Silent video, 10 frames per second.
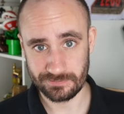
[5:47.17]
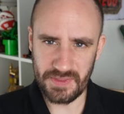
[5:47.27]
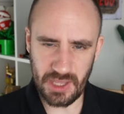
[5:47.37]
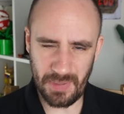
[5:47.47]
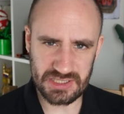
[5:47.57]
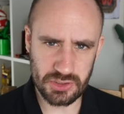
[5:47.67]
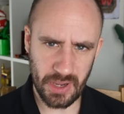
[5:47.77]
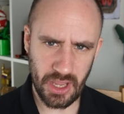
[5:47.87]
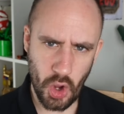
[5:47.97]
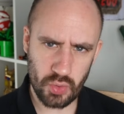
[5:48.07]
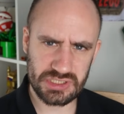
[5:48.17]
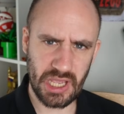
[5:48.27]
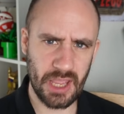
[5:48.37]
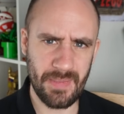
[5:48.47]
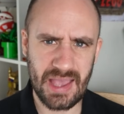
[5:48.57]
Thinking back to my own
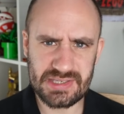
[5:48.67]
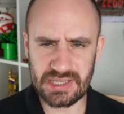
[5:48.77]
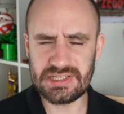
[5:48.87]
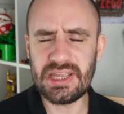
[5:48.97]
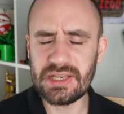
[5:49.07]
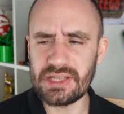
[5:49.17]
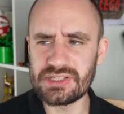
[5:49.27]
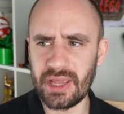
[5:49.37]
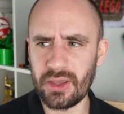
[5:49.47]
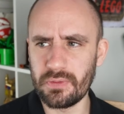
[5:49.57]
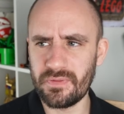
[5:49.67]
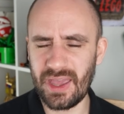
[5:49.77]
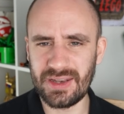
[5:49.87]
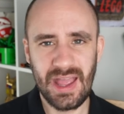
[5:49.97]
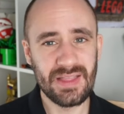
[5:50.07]
time as a teenage Lego
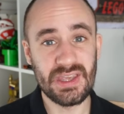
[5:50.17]
fan,